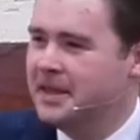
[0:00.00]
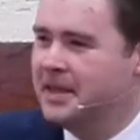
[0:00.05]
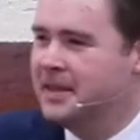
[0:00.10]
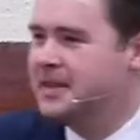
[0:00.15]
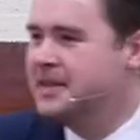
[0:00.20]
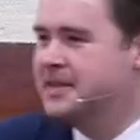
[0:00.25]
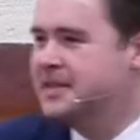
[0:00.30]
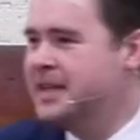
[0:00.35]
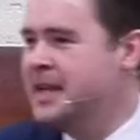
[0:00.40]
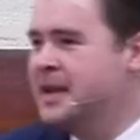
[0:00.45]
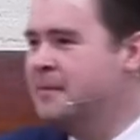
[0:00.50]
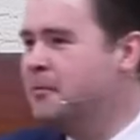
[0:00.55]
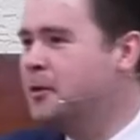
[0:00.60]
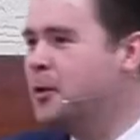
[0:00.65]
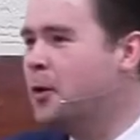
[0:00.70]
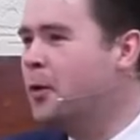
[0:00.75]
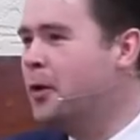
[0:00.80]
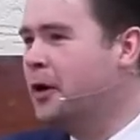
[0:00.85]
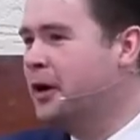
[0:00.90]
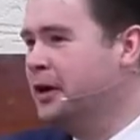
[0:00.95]
the same
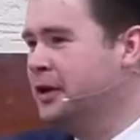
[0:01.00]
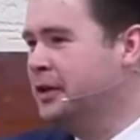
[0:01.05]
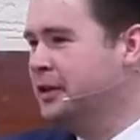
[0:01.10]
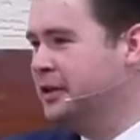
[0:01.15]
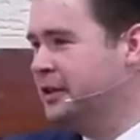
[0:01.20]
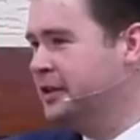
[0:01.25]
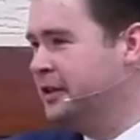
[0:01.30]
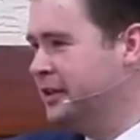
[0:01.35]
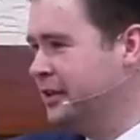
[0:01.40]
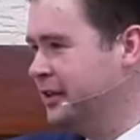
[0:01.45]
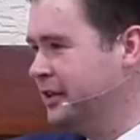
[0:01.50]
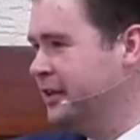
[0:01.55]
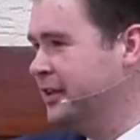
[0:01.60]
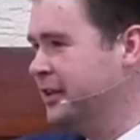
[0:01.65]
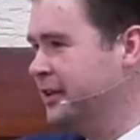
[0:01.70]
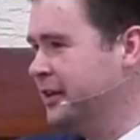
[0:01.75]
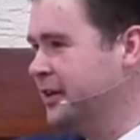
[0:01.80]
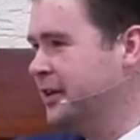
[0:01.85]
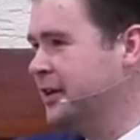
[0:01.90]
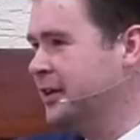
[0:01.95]
Lord
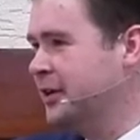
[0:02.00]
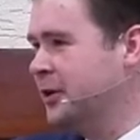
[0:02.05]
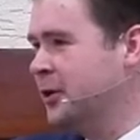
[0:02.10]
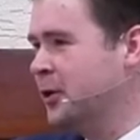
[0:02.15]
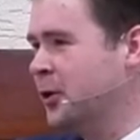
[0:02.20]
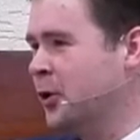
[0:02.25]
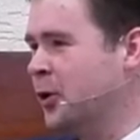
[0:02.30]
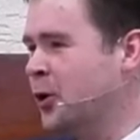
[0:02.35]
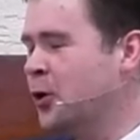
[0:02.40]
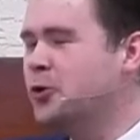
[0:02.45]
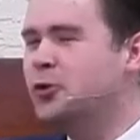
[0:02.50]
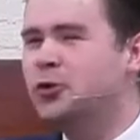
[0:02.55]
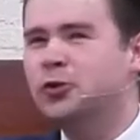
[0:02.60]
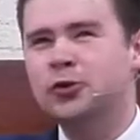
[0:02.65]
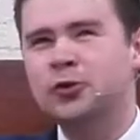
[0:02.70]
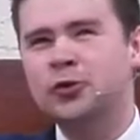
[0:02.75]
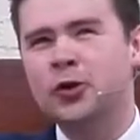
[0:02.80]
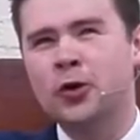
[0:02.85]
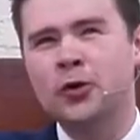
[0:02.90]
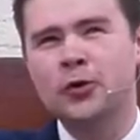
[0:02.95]
who
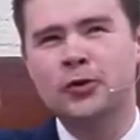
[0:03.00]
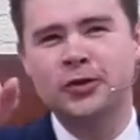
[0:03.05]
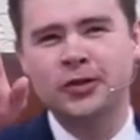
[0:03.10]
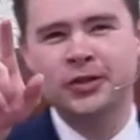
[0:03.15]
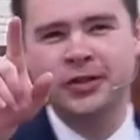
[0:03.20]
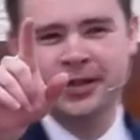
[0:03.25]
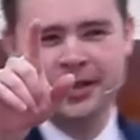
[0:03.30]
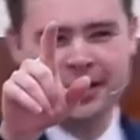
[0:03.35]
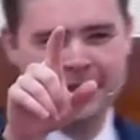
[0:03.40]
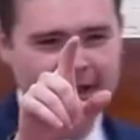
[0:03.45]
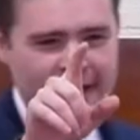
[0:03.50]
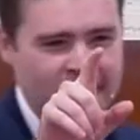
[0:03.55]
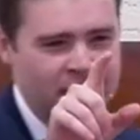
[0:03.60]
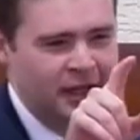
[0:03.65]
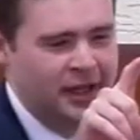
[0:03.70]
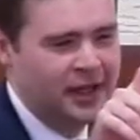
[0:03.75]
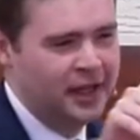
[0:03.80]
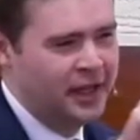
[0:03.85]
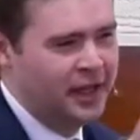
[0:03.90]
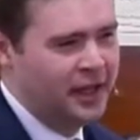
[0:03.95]
stood
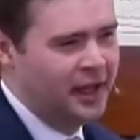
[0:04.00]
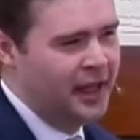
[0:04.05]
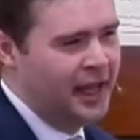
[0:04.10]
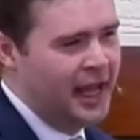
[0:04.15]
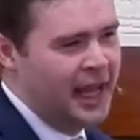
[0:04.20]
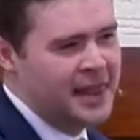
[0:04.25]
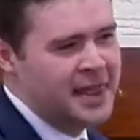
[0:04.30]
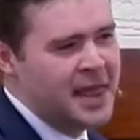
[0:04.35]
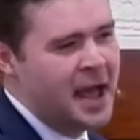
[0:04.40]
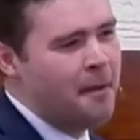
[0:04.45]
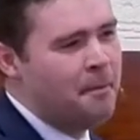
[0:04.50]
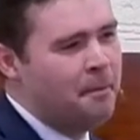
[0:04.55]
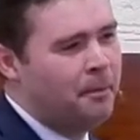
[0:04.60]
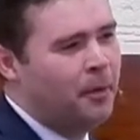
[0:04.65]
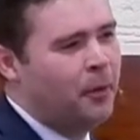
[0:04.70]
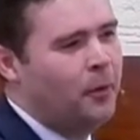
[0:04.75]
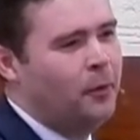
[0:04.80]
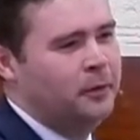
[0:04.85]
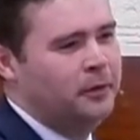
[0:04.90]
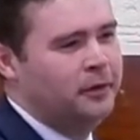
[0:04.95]
in that
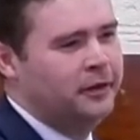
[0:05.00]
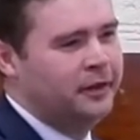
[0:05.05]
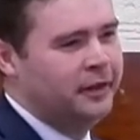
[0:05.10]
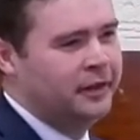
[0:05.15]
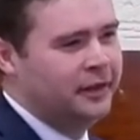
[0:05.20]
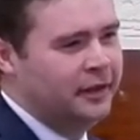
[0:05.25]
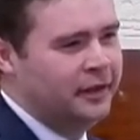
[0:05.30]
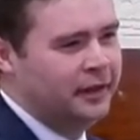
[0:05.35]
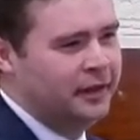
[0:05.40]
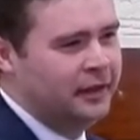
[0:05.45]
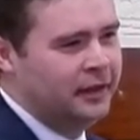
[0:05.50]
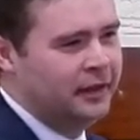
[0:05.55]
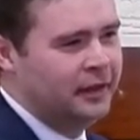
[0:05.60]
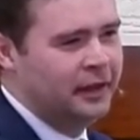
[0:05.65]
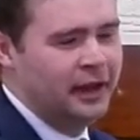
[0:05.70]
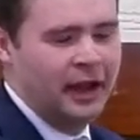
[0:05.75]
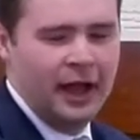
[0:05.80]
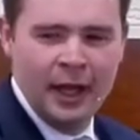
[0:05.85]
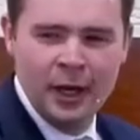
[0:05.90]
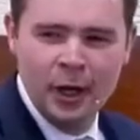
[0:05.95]
boat
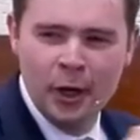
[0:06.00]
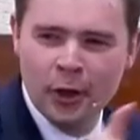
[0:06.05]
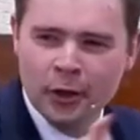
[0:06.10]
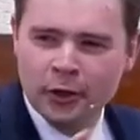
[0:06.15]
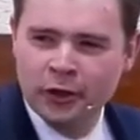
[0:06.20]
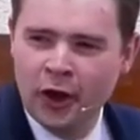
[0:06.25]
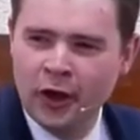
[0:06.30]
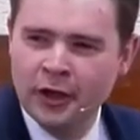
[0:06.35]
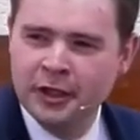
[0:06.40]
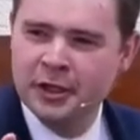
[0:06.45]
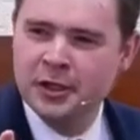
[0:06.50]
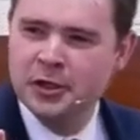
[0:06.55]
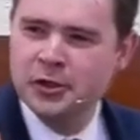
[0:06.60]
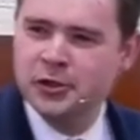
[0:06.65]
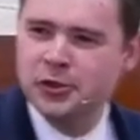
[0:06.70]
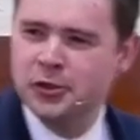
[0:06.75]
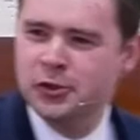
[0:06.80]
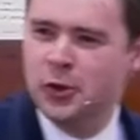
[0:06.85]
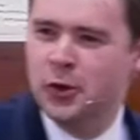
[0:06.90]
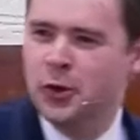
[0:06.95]
and looked out in the
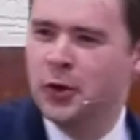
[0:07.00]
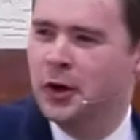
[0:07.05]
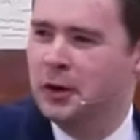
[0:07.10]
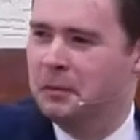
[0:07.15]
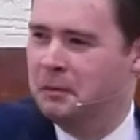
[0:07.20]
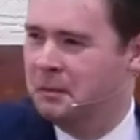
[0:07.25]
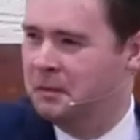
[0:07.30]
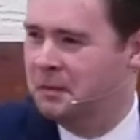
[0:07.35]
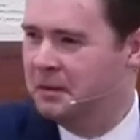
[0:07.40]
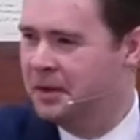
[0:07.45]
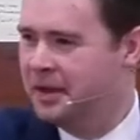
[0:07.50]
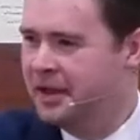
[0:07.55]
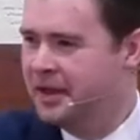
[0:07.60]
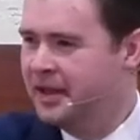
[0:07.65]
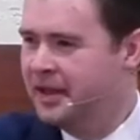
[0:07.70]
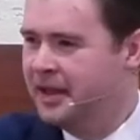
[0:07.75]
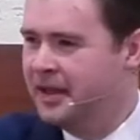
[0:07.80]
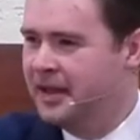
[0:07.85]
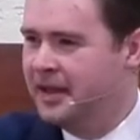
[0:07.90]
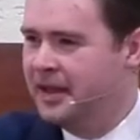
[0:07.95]
storm
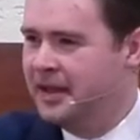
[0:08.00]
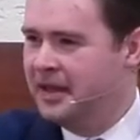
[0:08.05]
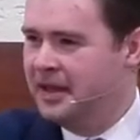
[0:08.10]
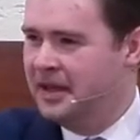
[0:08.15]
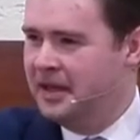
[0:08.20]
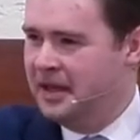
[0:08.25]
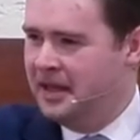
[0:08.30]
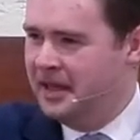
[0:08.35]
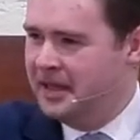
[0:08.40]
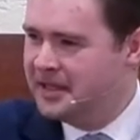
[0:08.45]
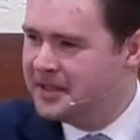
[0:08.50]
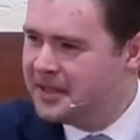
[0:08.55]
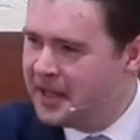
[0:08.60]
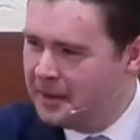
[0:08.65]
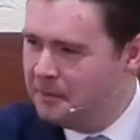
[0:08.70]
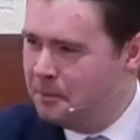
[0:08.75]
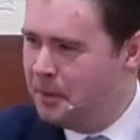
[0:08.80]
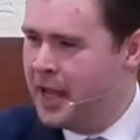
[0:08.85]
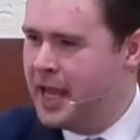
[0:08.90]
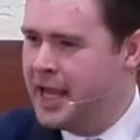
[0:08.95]
and
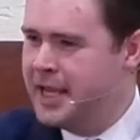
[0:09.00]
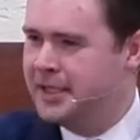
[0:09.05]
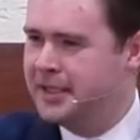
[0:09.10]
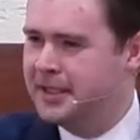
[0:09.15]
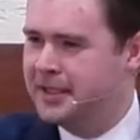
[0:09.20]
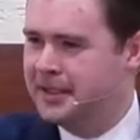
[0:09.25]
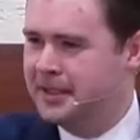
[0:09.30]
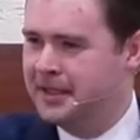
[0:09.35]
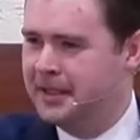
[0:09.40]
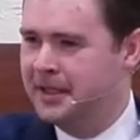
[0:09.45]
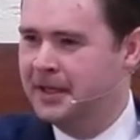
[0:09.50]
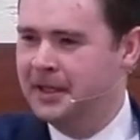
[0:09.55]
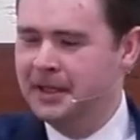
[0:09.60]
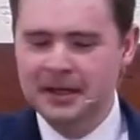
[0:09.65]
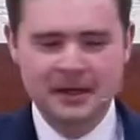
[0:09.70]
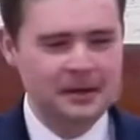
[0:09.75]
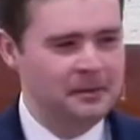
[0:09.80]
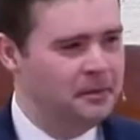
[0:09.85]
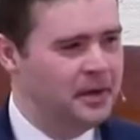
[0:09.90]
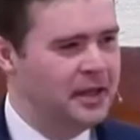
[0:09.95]
said, Peace,
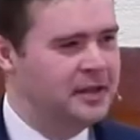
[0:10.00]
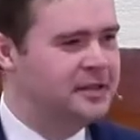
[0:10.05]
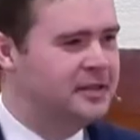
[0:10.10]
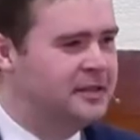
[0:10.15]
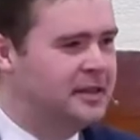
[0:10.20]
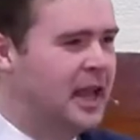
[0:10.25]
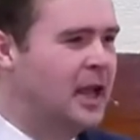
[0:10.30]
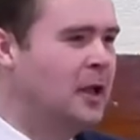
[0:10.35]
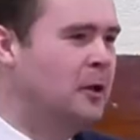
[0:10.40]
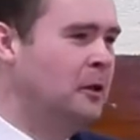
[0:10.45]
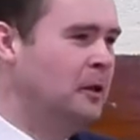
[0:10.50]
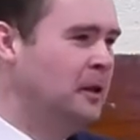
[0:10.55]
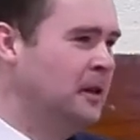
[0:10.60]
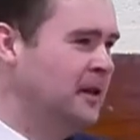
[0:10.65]
be still,